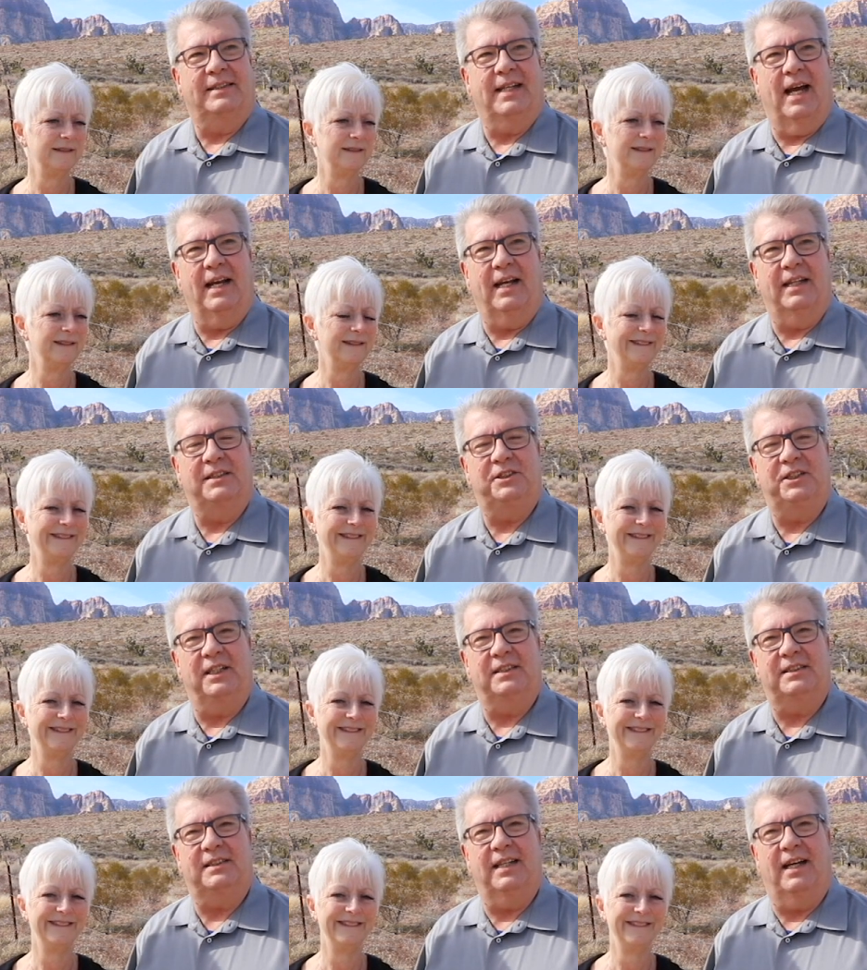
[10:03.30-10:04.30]
Speaker 1: tell you, it's
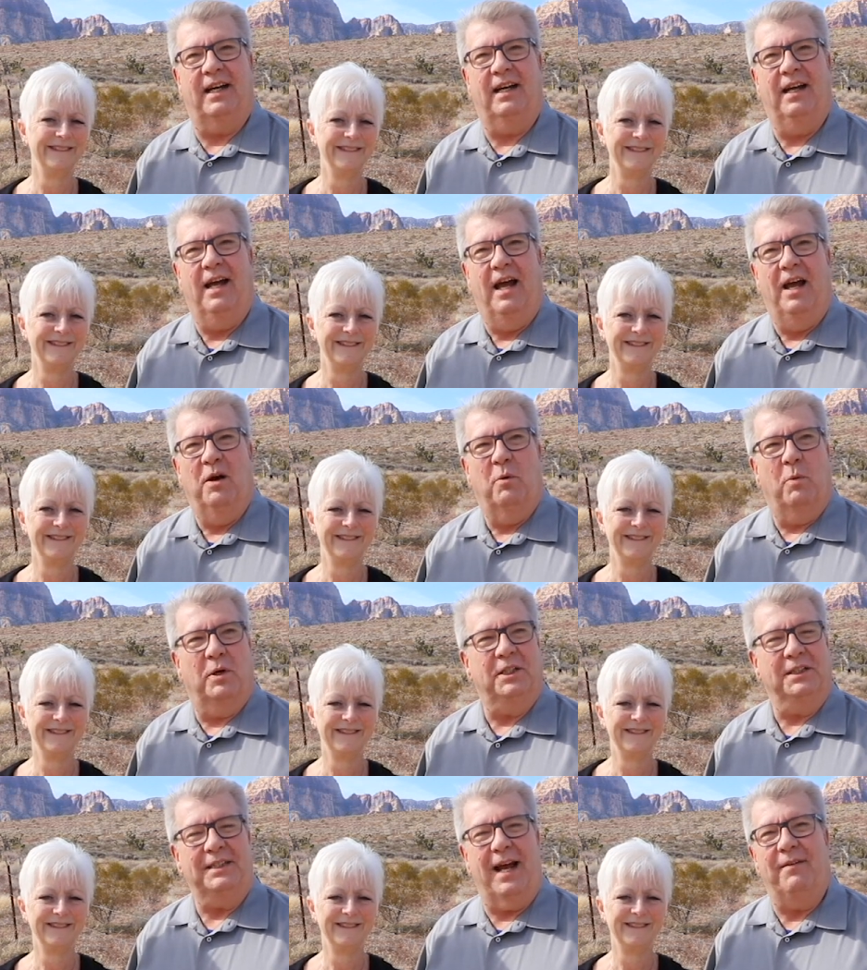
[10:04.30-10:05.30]
just uh, we're
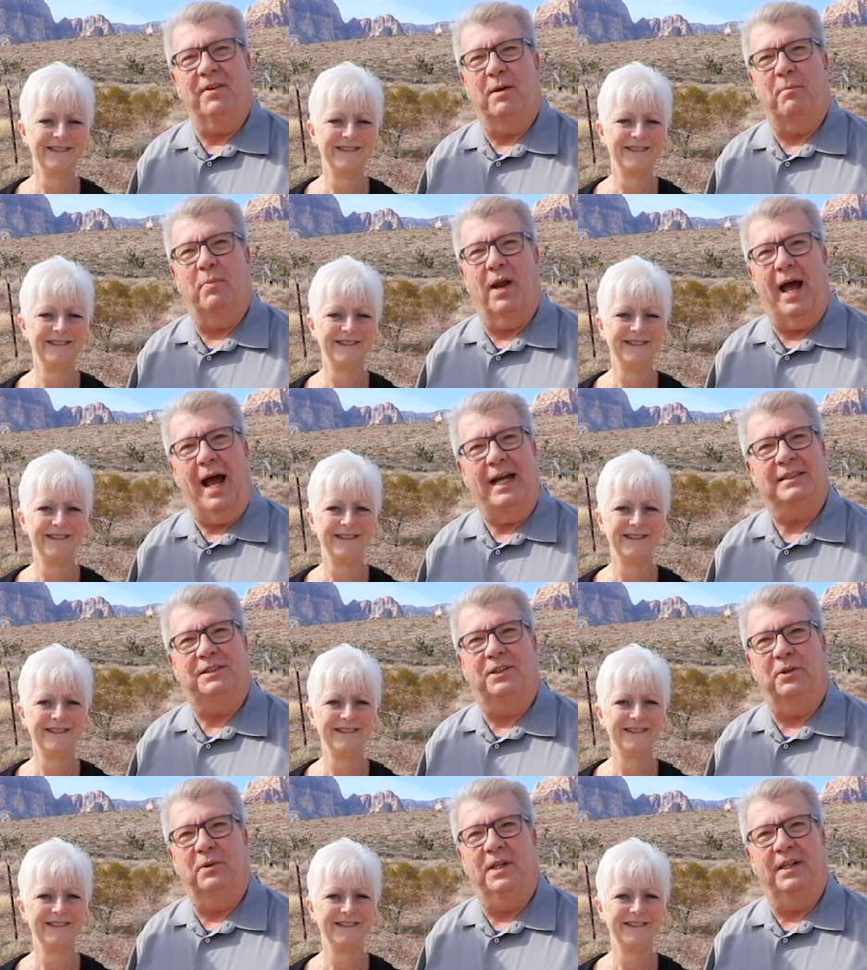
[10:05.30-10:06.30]
just having a
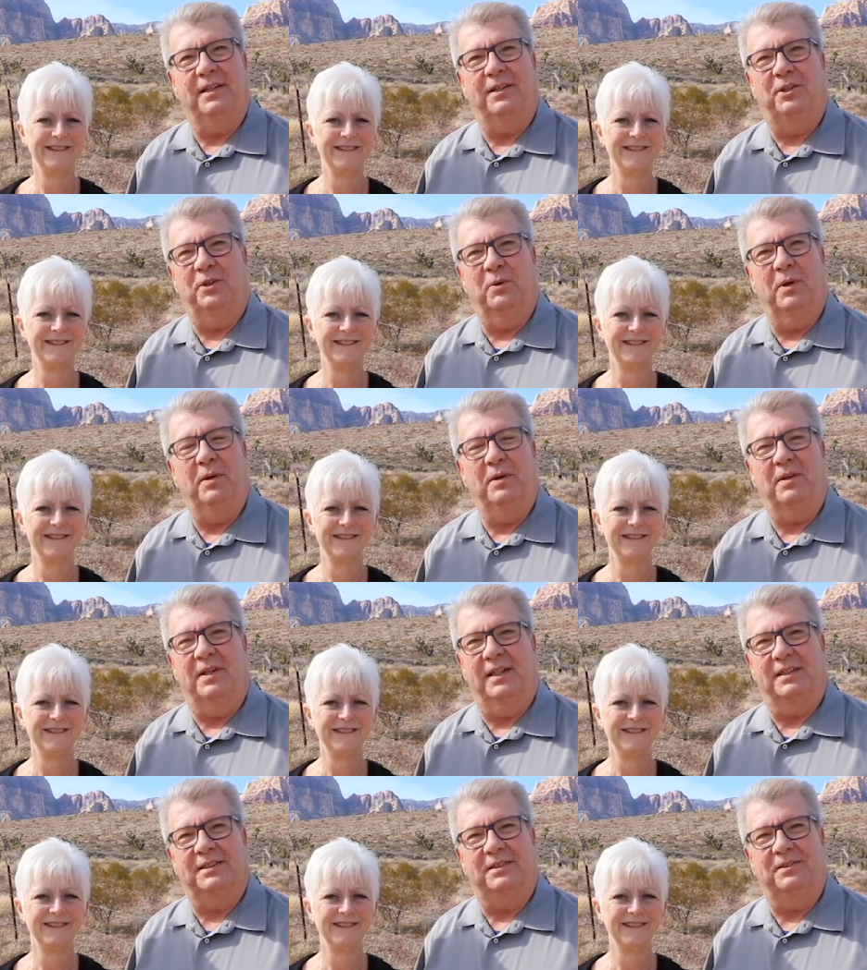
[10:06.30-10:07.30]
blast doing doing
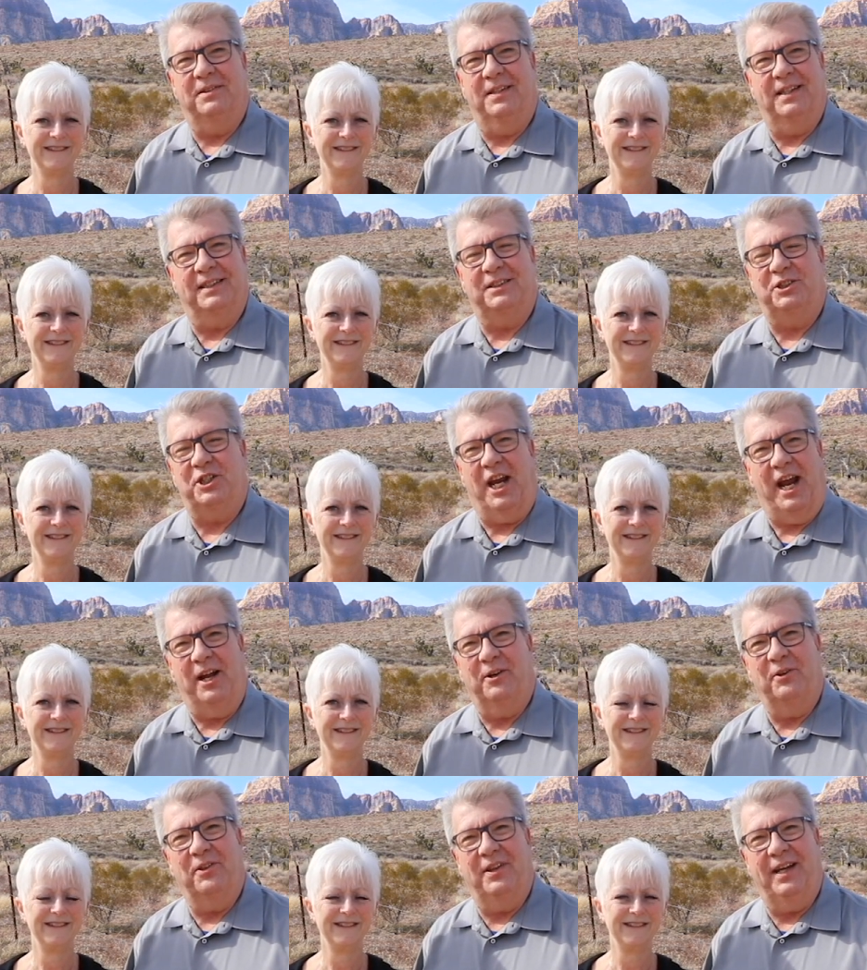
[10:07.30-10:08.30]
this this
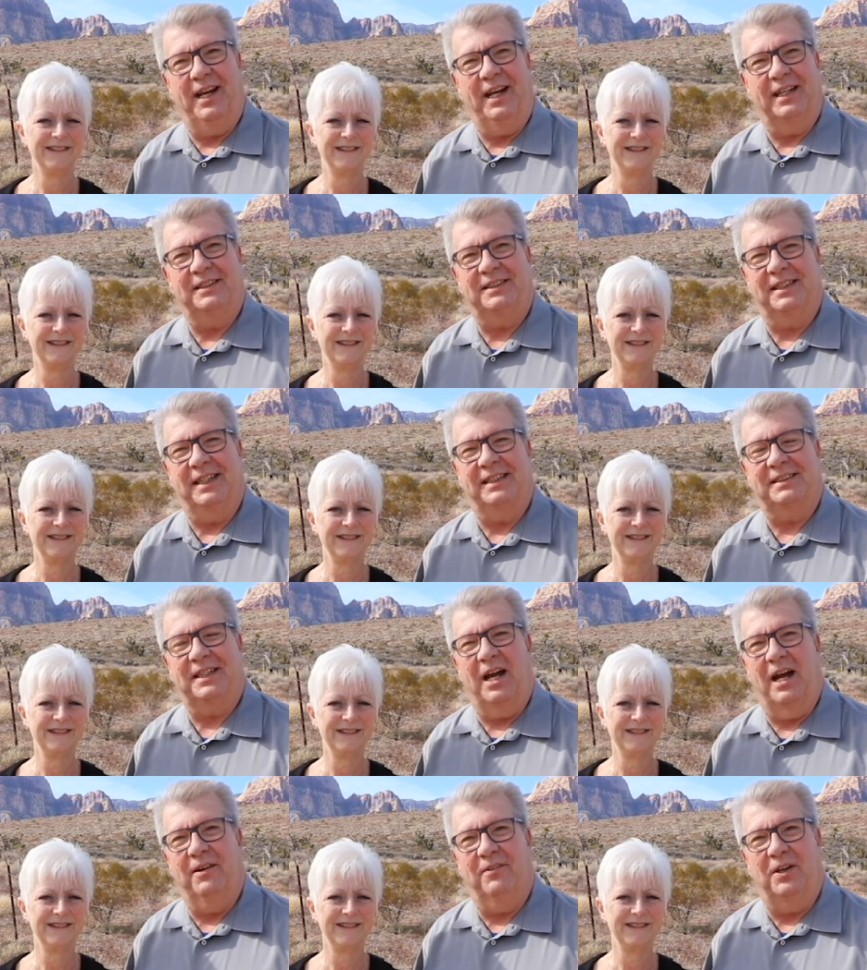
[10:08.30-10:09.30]
channel thing. It's it's
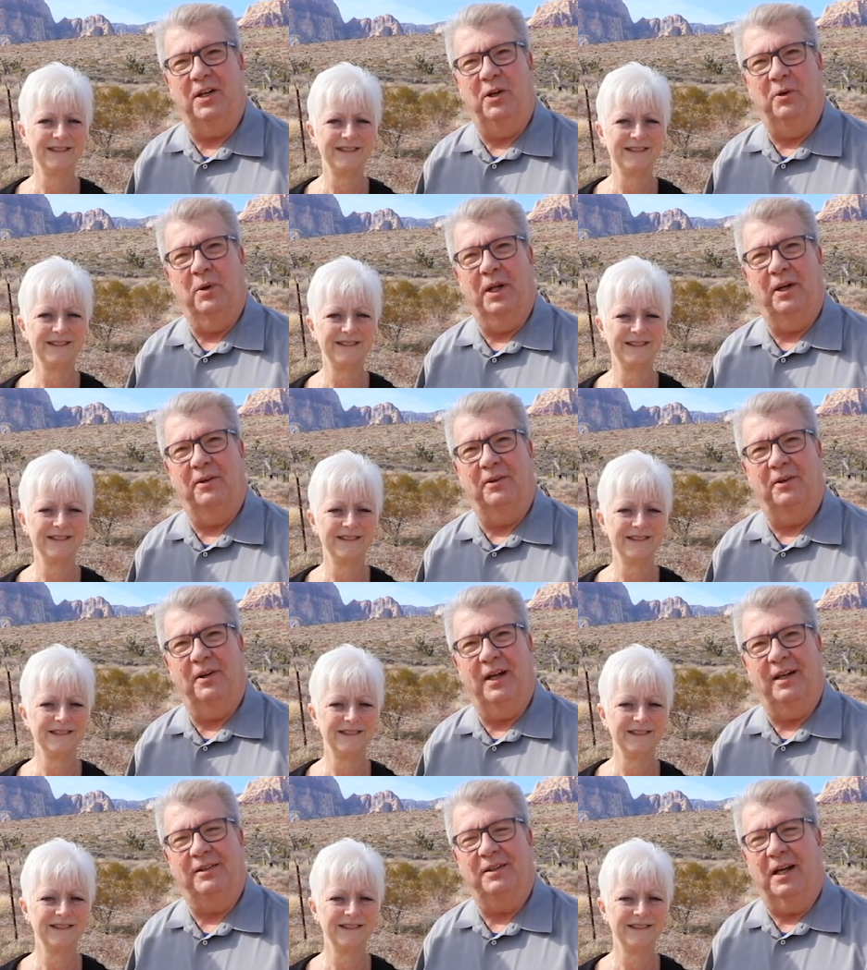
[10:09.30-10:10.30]
kind of a new
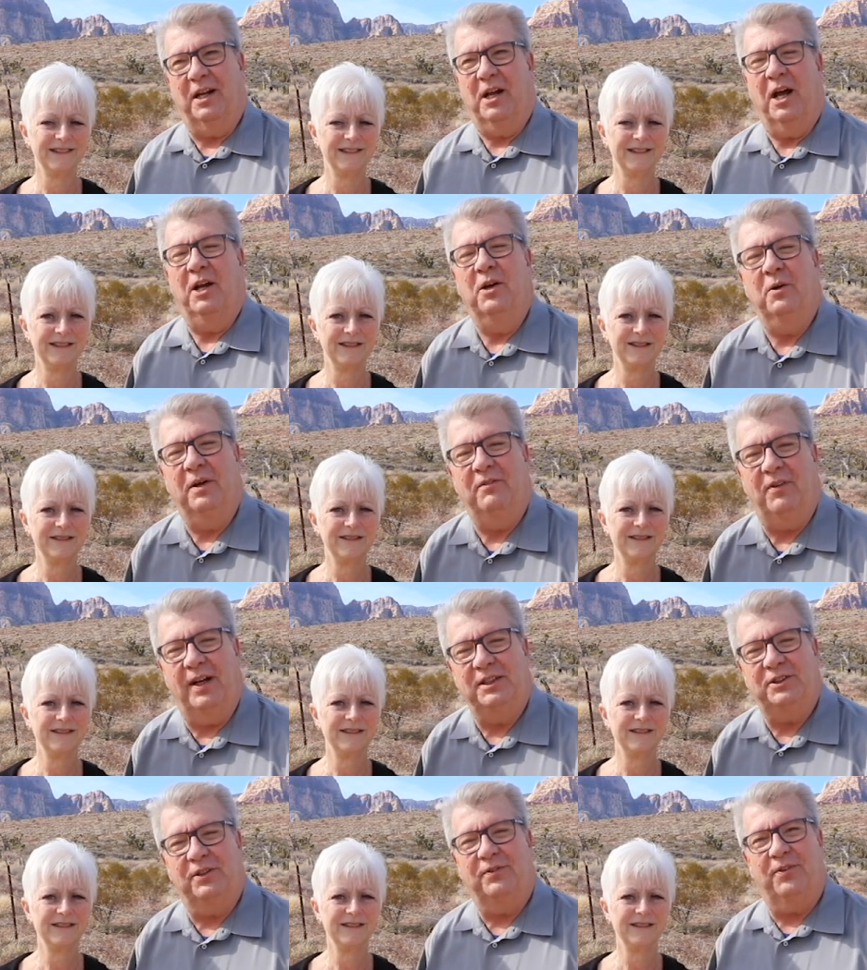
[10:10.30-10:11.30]
little a new
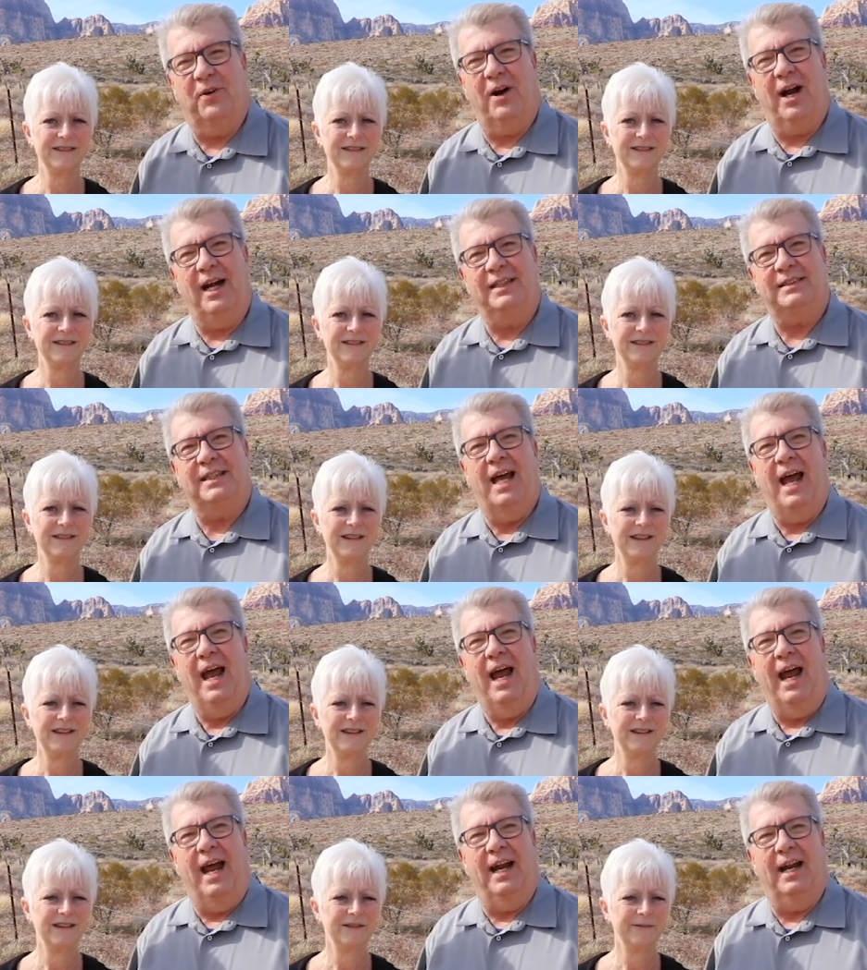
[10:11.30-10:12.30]
adventure for us.
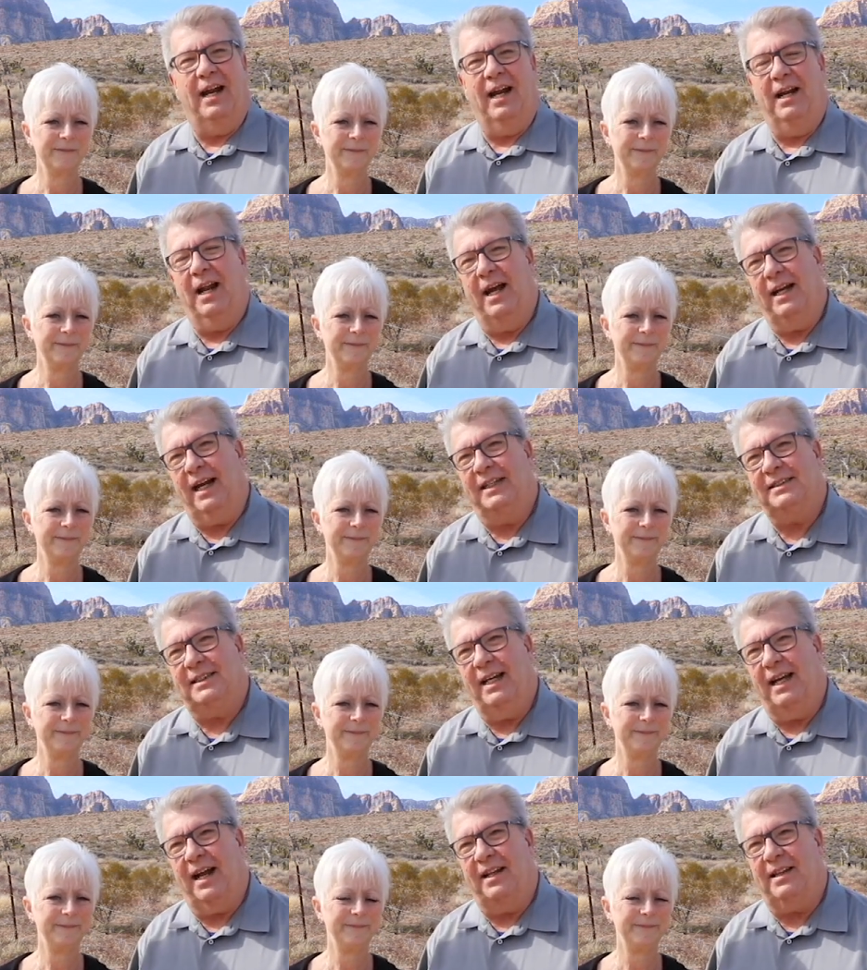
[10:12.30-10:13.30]
And and like I
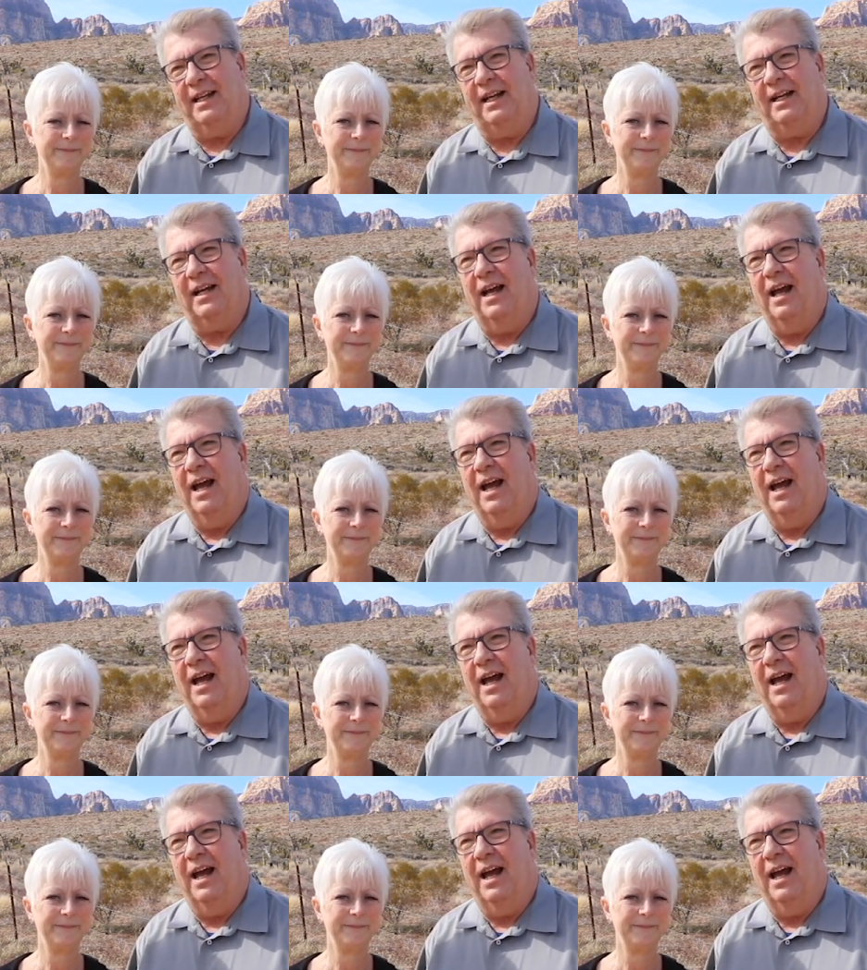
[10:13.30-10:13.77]
said, I think.